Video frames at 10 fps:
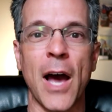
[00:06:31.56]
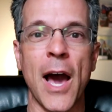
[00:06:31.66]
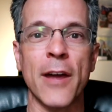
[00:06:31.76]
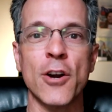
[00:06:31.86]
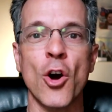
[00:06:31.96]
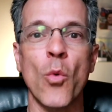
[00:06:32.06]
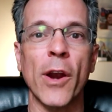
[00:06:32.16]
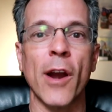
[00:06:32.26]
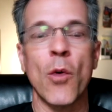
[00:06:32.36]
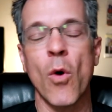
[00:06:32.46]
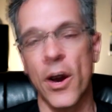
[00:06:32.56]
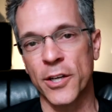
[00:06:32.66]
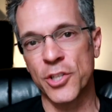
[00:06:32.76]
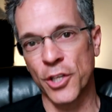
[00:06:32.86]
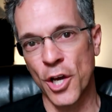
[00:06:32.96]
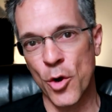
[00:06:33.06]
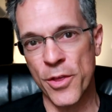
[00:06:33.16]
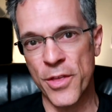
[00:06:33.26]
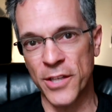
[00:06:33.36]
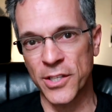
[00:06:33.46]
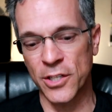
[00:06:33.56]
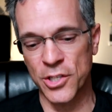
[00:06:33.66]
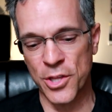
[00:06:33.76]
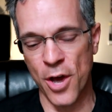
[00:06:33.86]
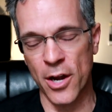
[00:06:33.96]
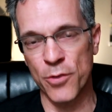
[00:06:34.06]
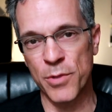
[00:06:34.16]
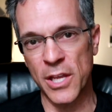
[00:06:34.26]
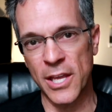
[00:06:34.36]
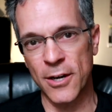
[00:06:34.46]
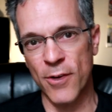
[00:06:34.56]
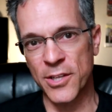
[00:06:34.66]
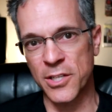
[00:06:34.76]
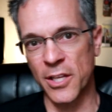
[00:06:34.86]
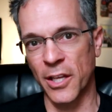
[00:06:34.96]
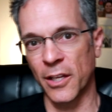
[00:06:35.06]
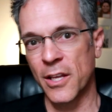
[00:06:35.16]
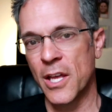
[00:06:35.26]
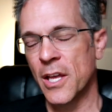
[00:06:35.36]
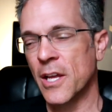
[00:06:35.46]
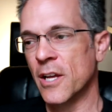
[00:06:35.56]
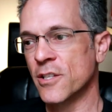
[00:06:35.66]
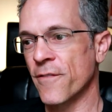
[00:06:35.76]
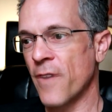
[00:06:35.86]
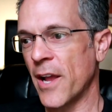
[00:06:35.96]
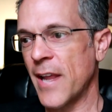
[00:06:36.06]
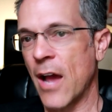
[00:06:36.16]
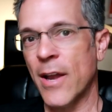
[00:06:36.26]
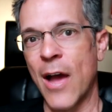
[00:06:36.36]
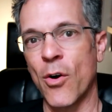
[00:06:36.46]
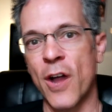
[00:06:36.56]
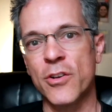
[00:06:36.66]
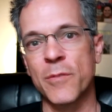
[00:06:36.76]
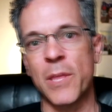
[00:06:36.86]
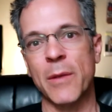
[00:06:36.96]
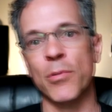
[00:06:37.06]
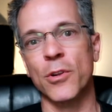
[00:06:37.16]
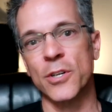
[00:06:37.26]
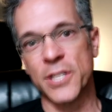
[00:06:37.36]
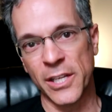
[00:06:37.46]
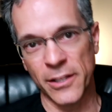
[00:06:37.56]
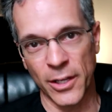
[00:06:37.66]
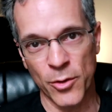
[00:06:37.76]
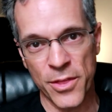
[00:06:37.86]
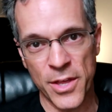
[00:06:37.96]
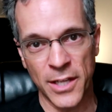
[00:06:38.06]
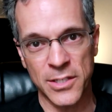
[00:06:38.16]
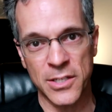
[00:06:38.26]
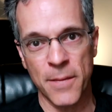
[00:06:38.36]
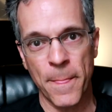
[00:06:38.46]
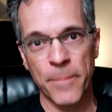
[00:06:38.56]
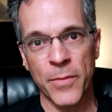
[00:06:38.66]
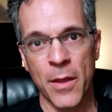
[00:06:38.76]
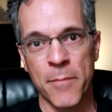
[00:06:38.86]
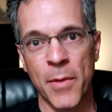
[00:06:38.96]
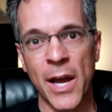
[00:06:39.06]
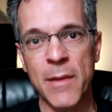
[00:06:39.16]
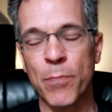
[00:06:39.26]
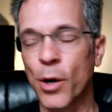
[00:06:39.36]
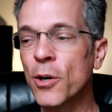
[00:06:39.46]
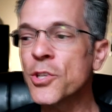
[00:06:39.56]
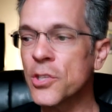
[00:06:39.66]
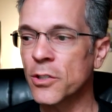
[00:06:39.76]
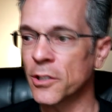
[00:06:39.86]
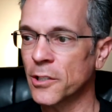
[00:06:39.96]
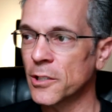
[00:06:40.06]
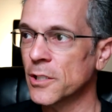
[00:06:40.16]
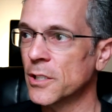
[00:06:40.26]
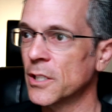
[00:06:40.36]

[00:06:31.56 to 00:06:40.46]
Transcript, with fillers: I don't know where I wanted to go with this. I just thought it would be interesting to find out how other people are dealing with this. My personal